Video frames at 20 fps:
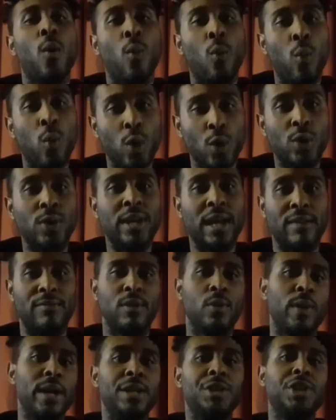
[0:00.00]
World
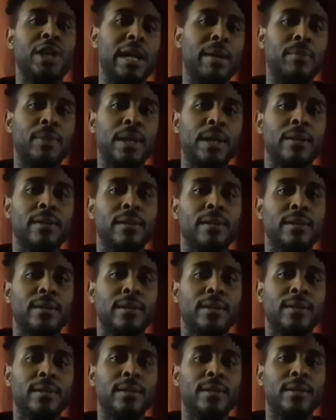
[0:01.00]
Heavyweight Champion.
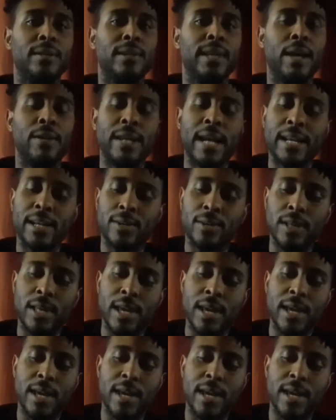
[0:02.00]
Now, Daniel,